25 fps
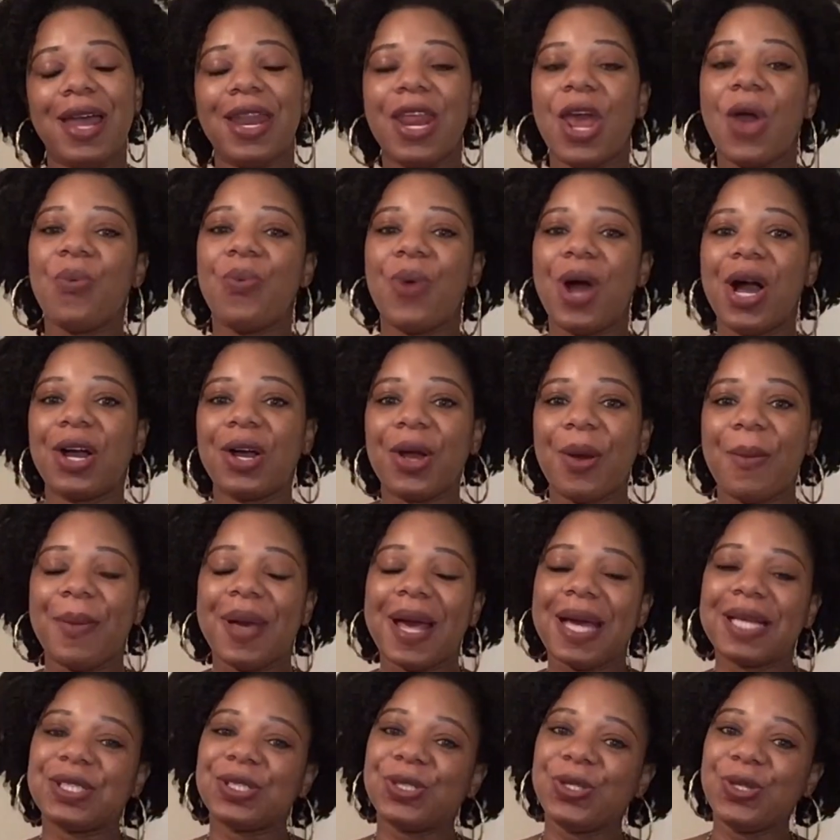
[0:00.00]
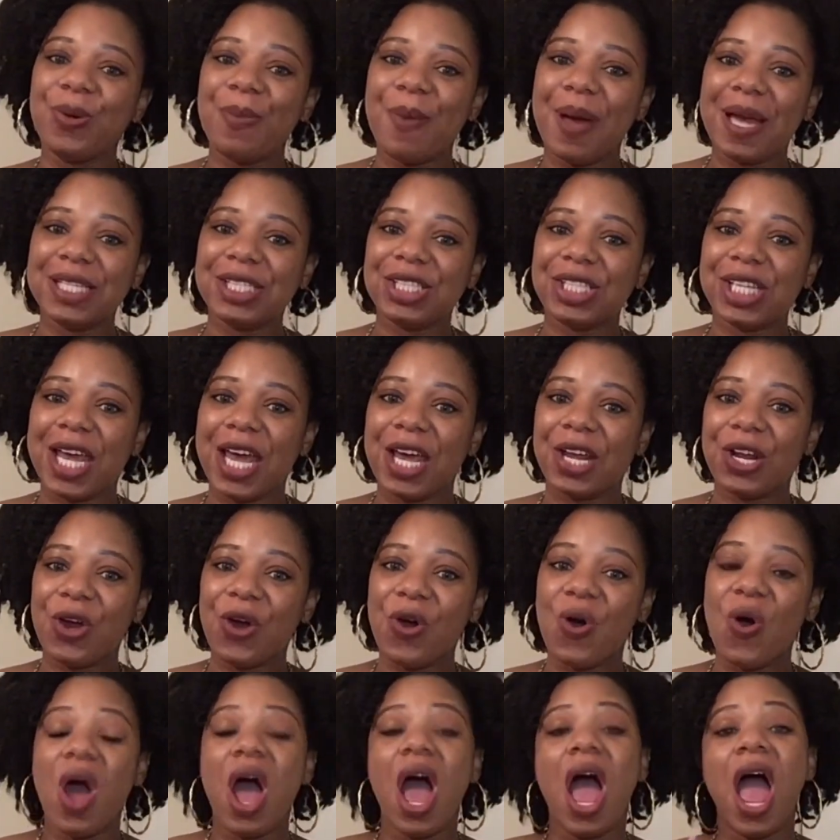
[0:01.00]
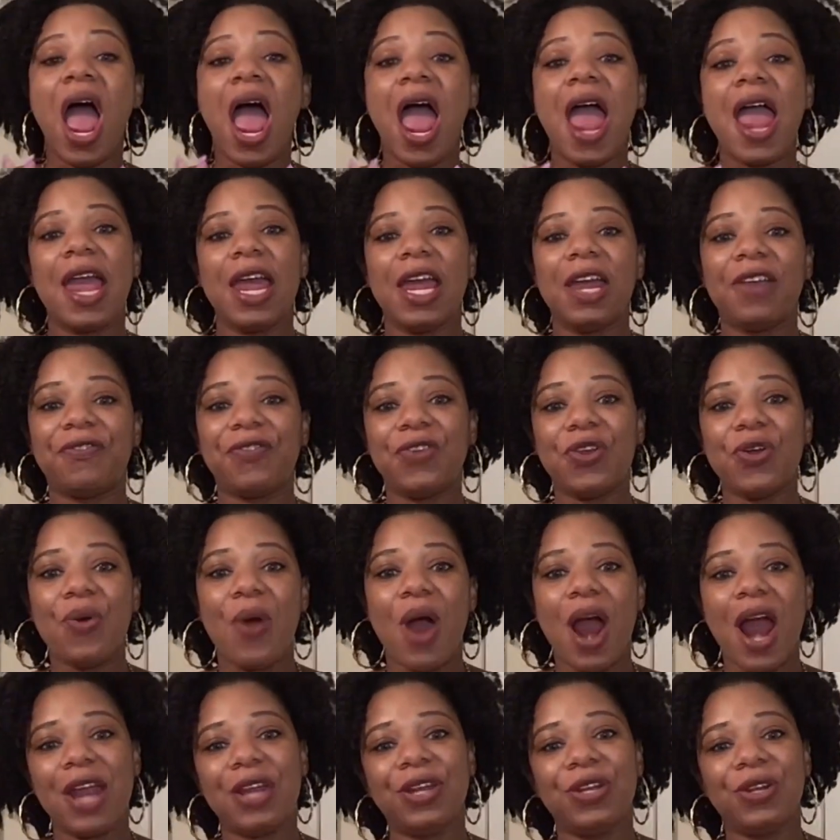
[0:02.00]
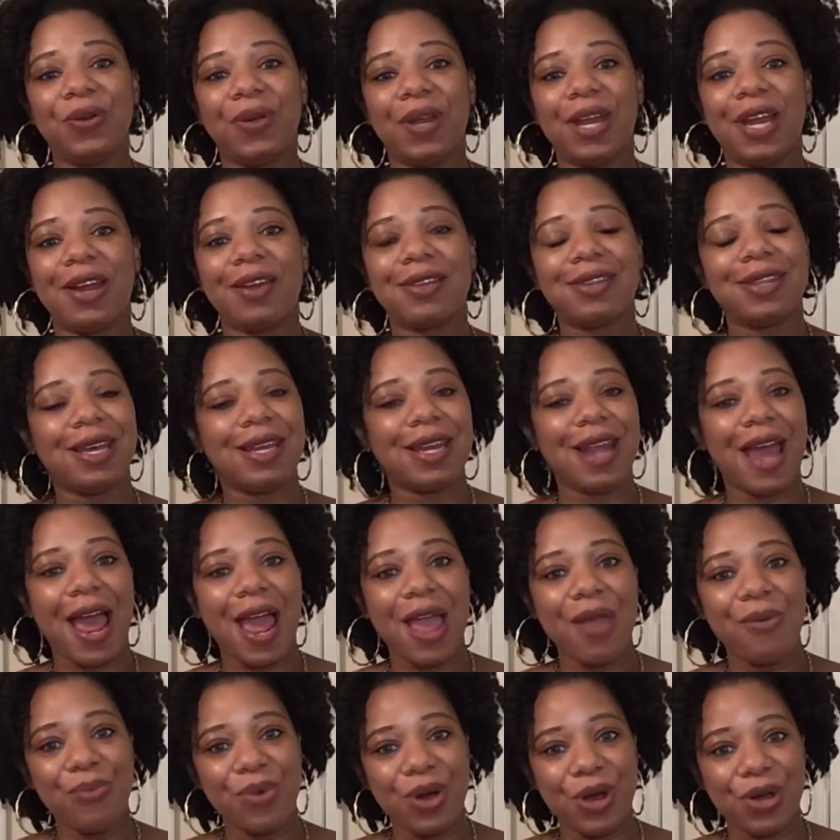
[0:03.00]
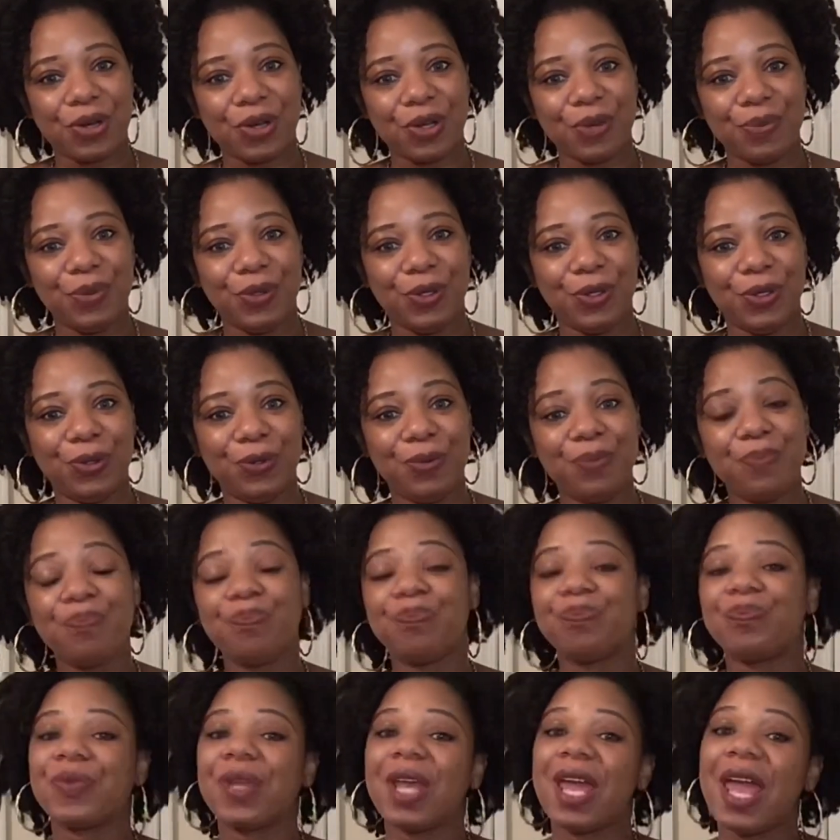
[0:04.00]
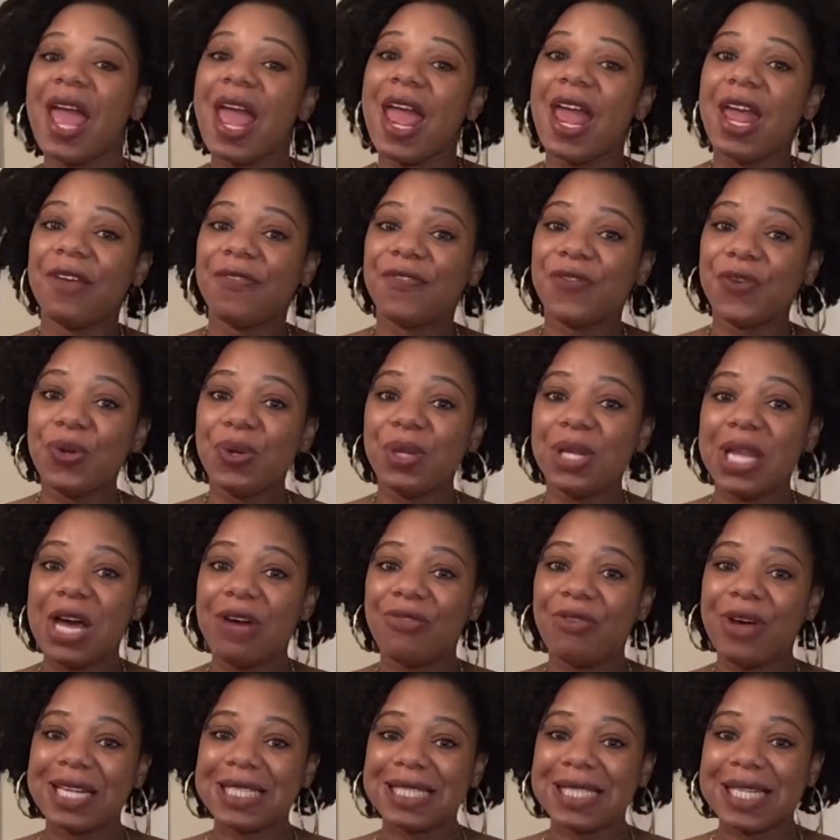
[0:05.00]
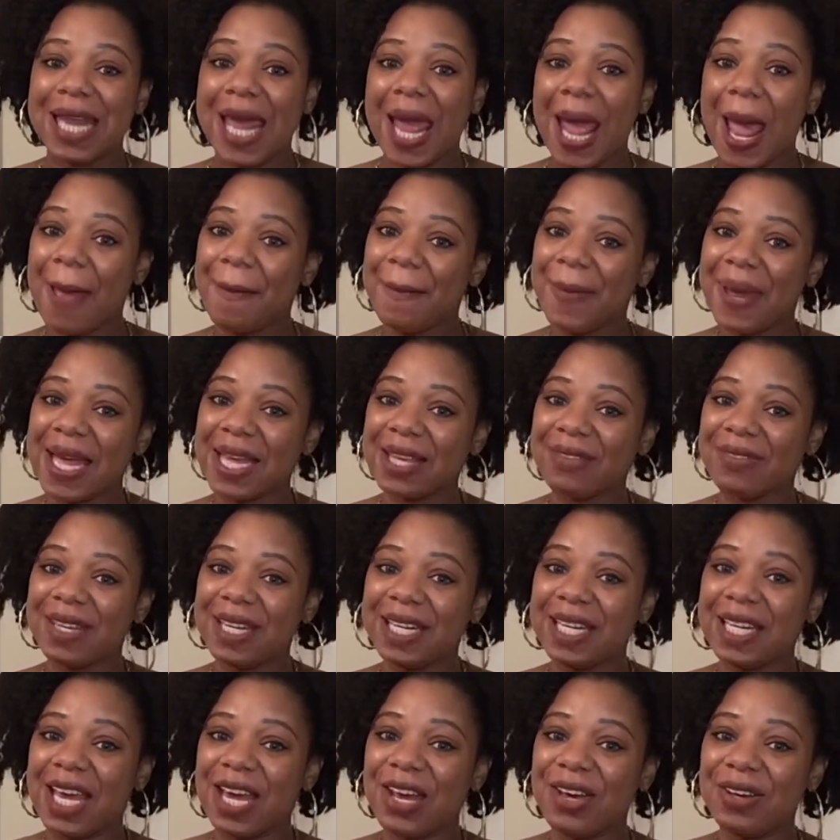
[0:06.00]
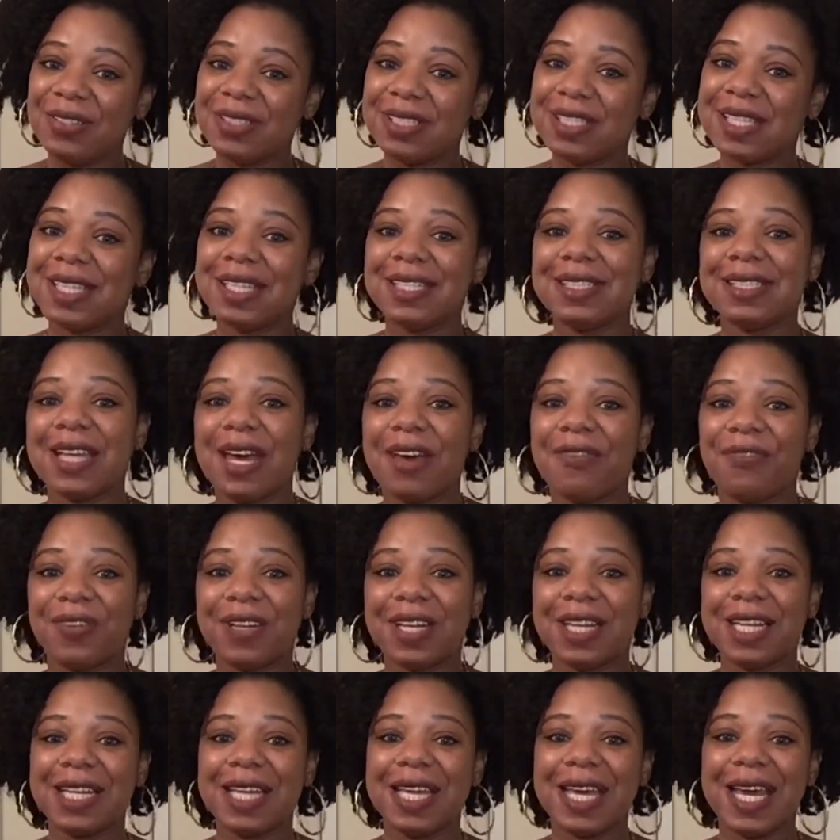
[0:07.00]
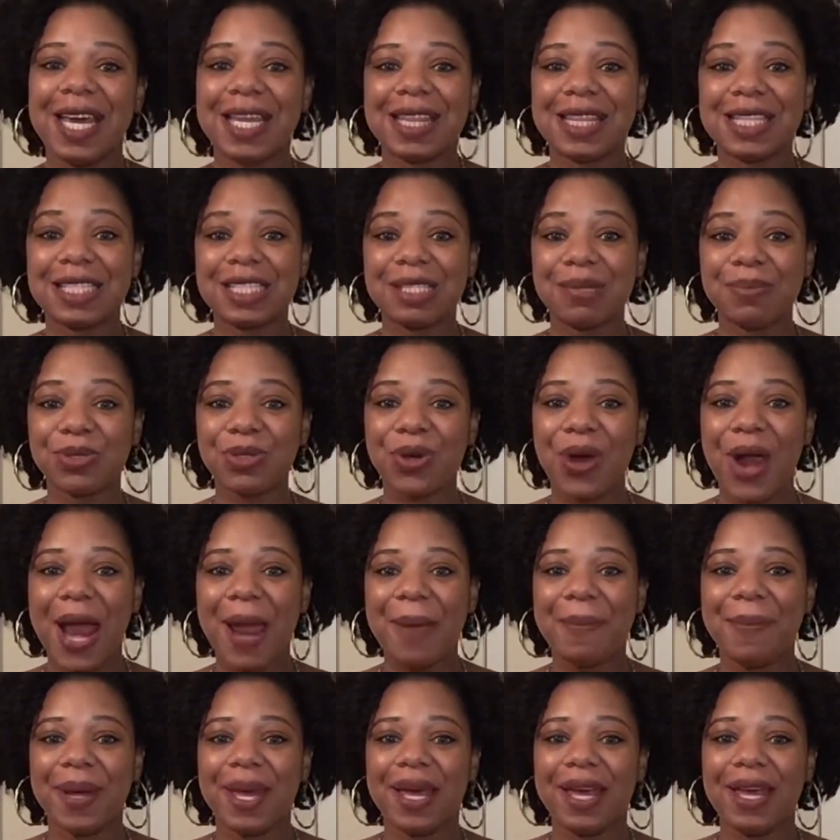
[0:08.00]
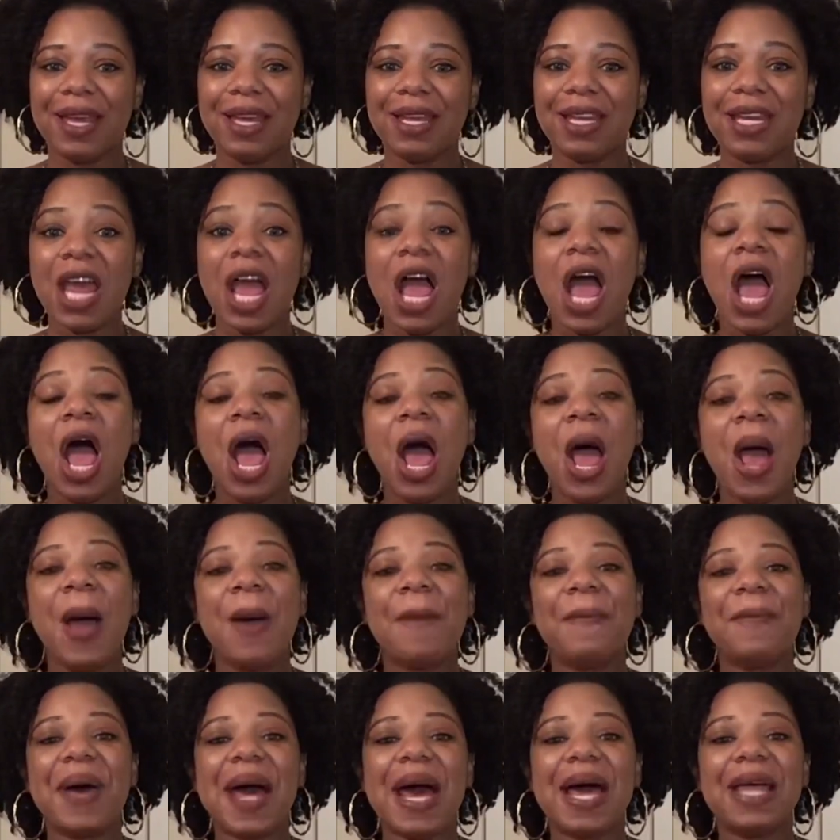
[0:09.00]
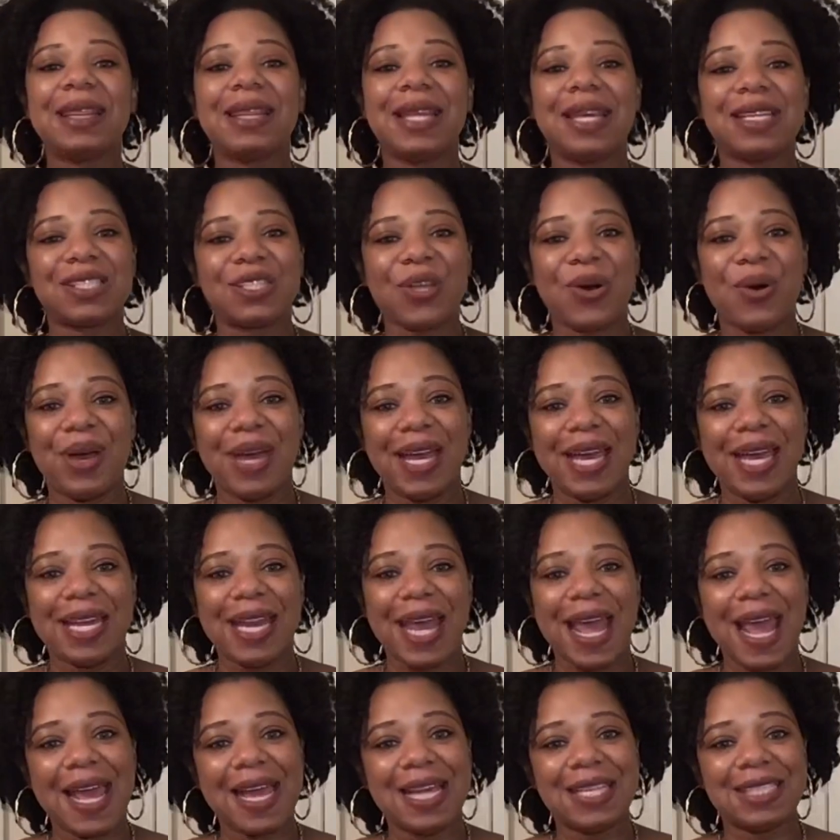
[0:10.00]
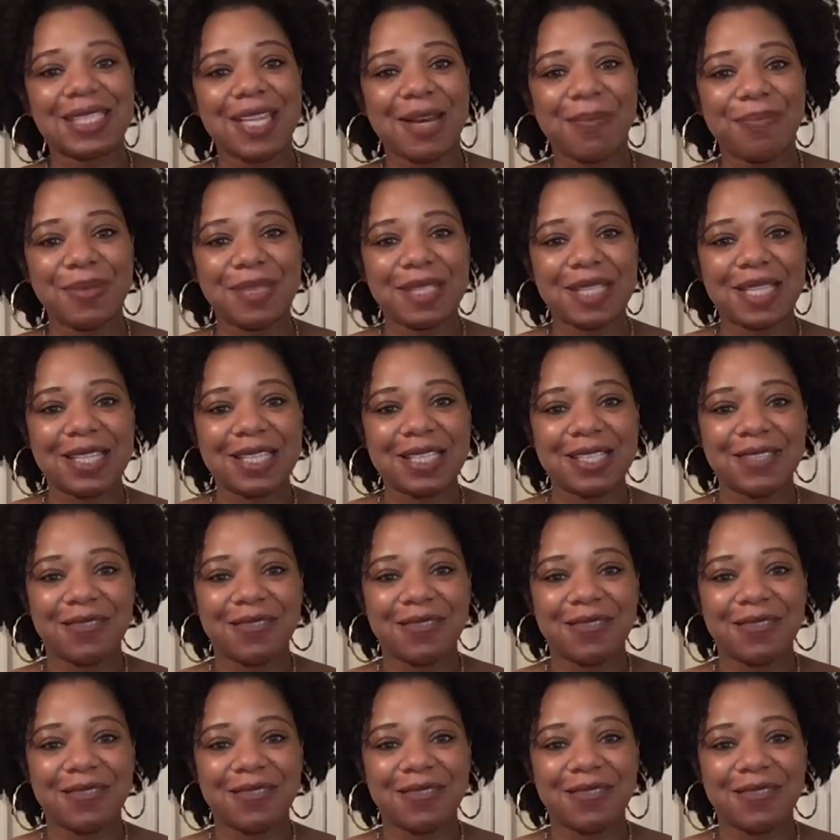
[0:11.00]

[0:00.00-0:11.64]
and welcome back to my channel. If you are new here, then I welcome you. If you love watching handbag videos, then definitely hit the subscribe button. But let's go ahead and jump into this